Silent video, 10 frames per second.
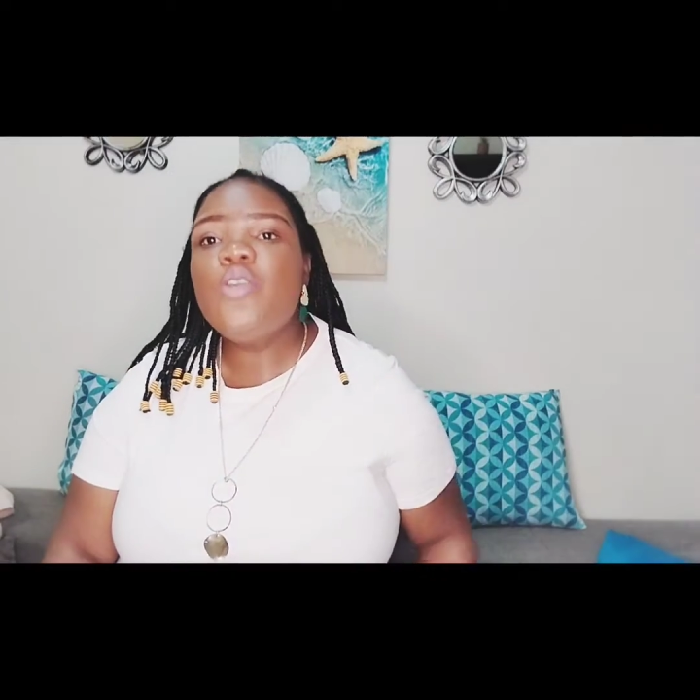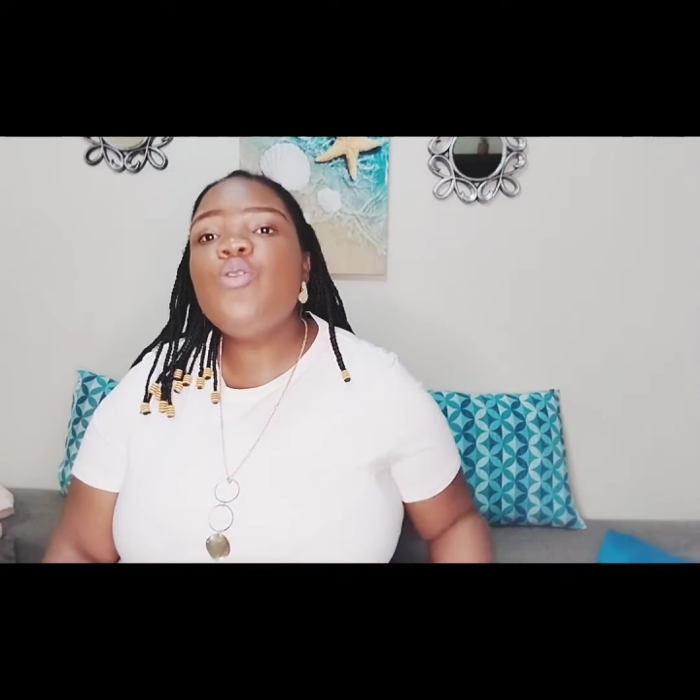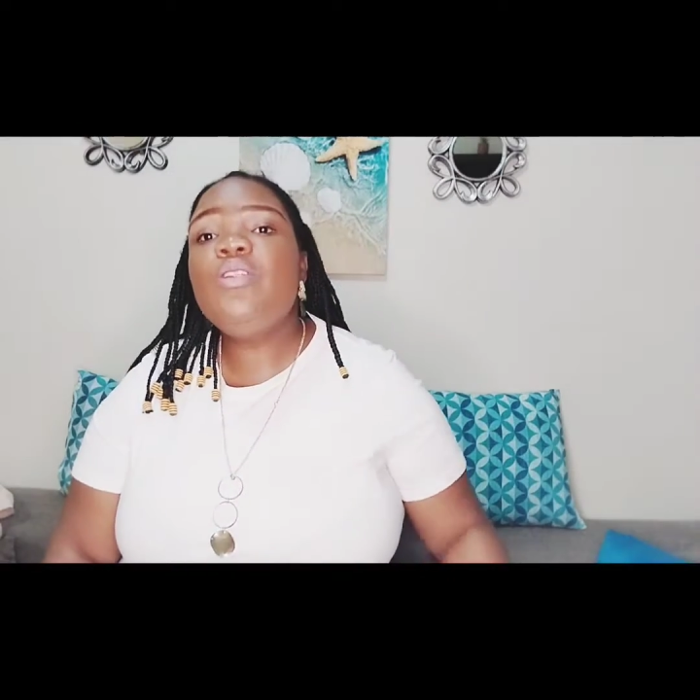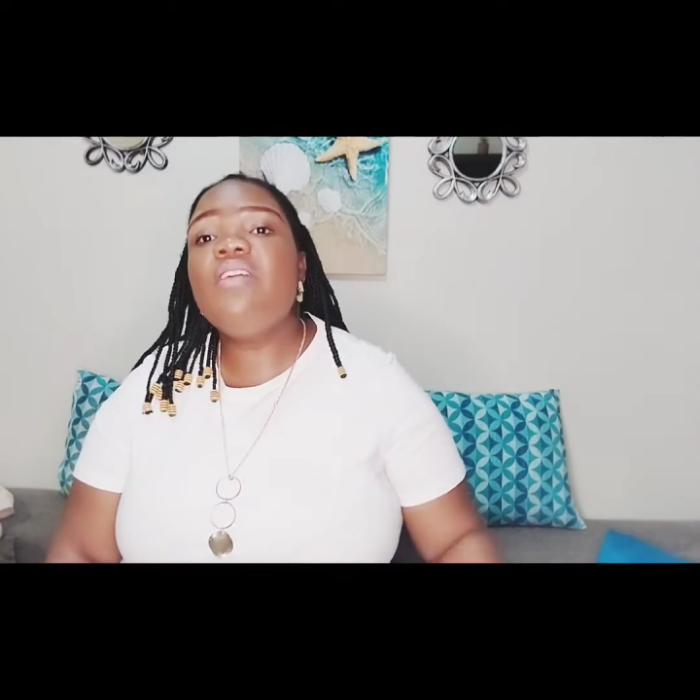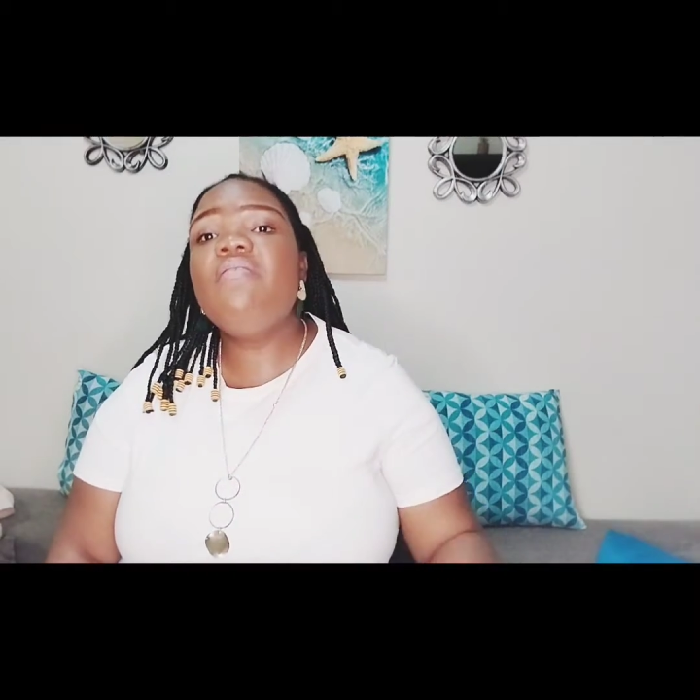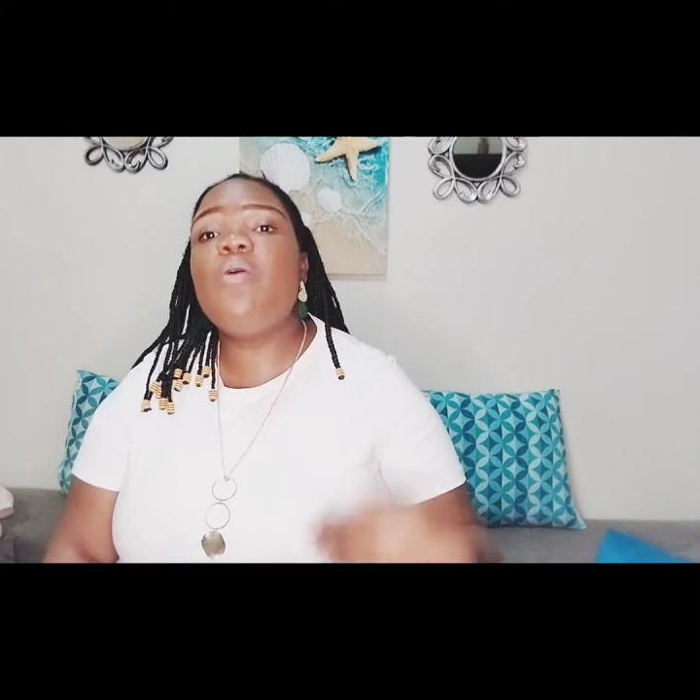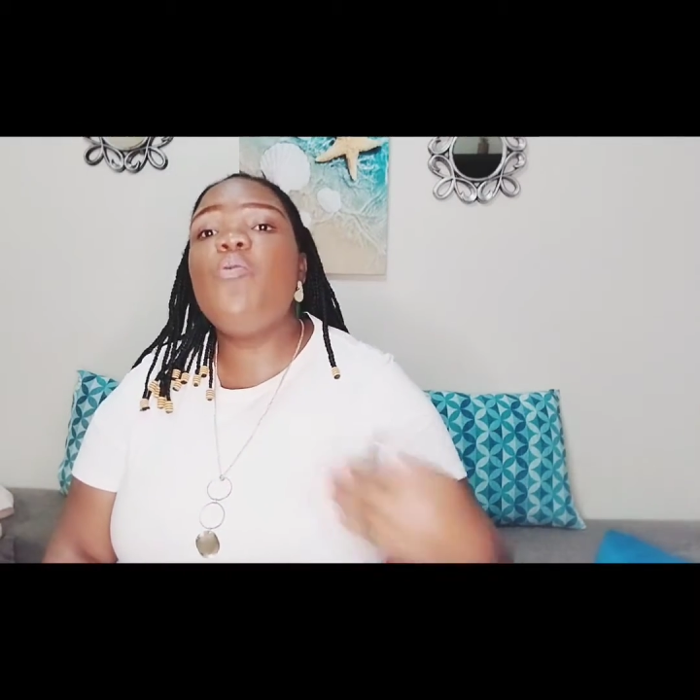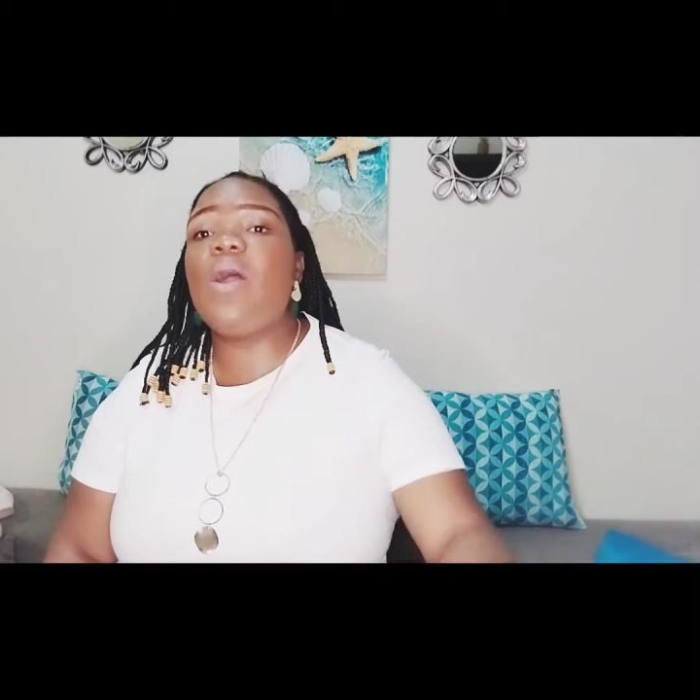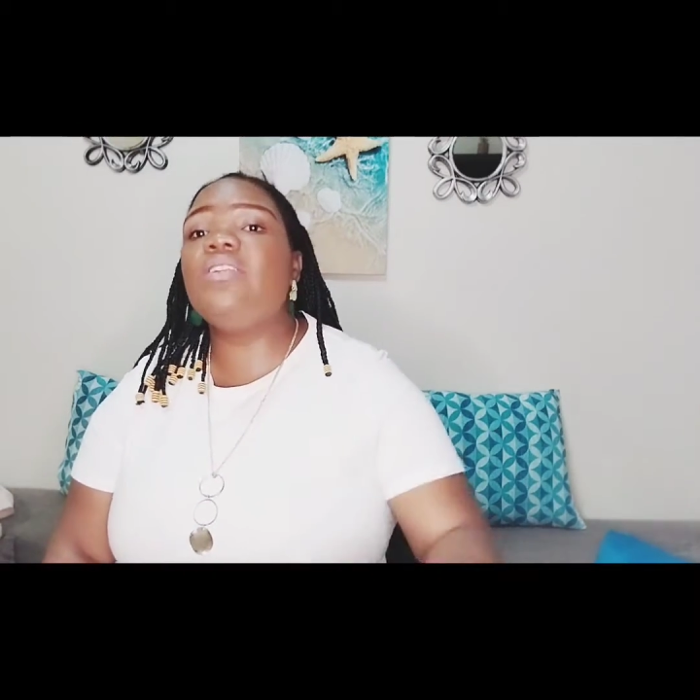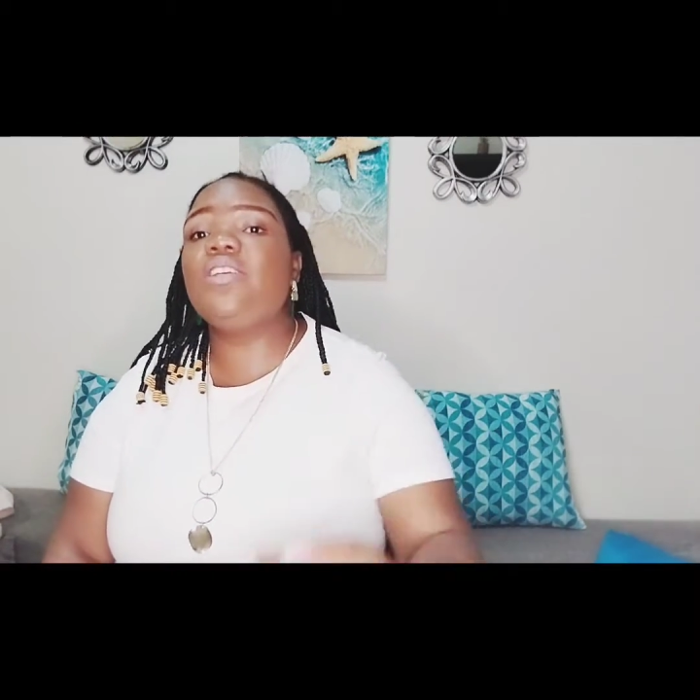You never
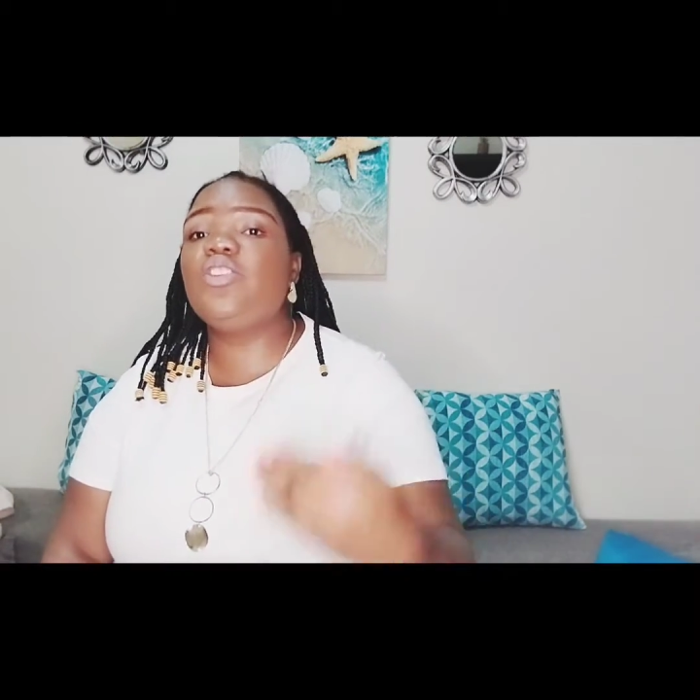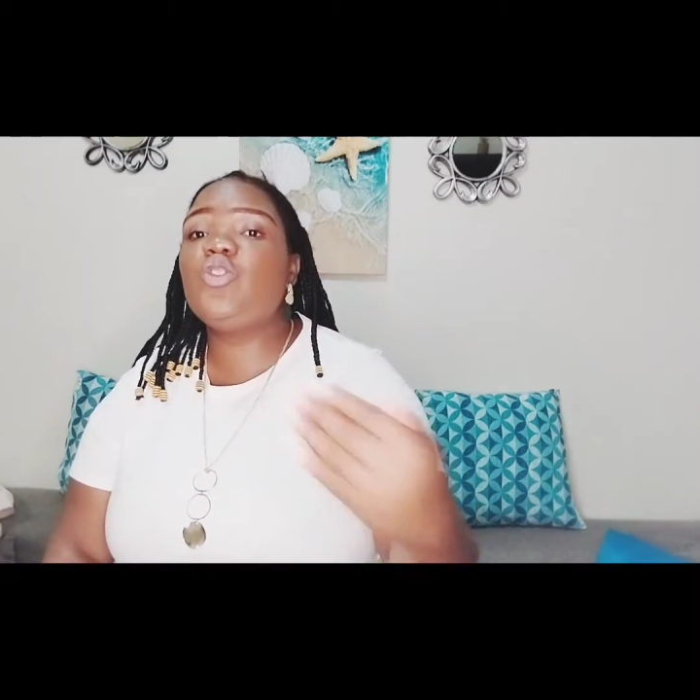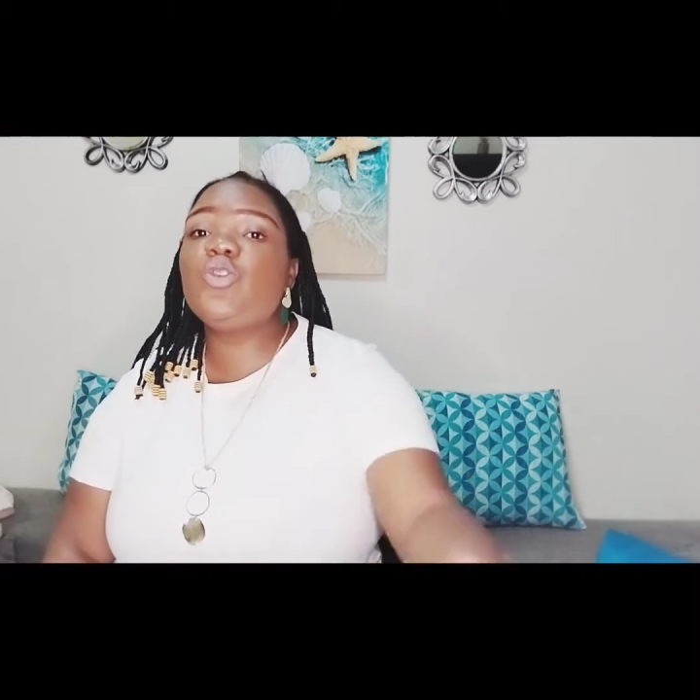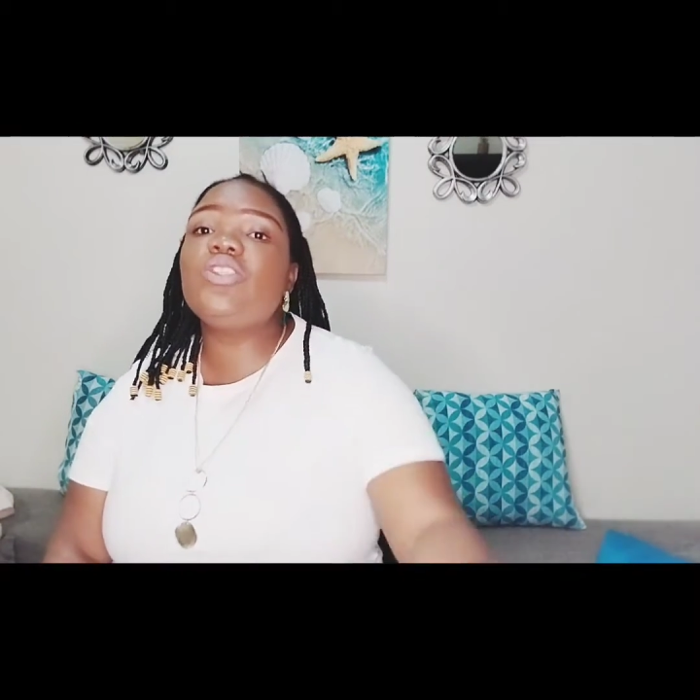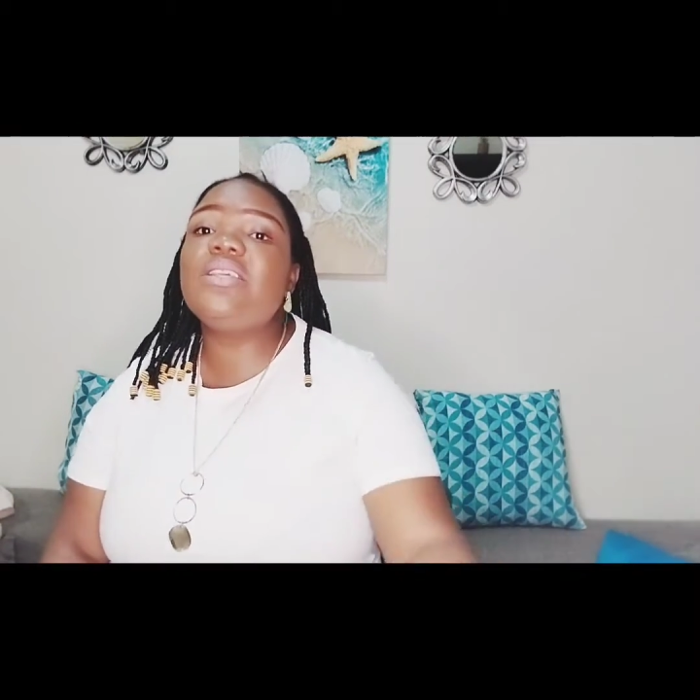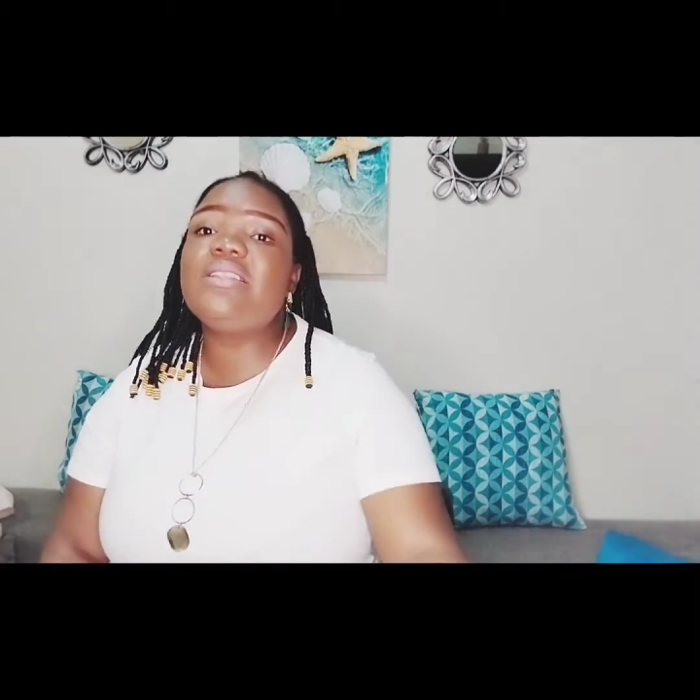wanted to see